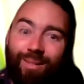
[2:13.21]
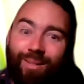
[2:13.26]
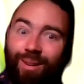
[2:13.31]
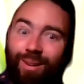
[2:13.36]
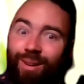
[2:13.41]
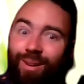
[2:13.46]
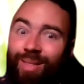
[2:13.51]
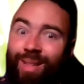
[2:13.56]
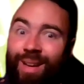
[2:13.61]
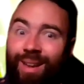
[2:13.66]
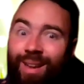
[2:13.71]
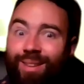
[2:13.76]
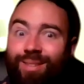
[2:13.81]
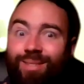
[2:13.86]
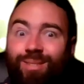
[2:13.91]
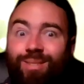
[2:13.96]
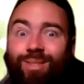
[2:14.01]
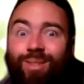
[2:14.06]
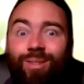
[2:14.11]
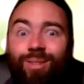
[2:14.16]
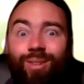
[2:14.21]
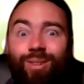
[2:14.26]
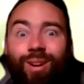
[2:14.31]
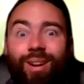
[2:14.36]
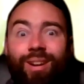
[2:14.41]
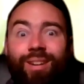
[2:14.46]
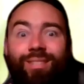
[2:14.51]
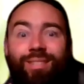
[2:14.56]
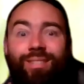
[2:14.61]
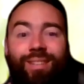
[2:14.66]
Oh, that is so
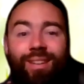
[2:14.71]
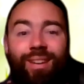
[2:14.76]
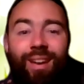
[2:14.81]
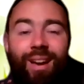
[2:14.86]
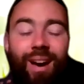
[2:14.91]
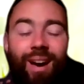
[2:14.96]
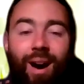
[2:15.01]
crazy.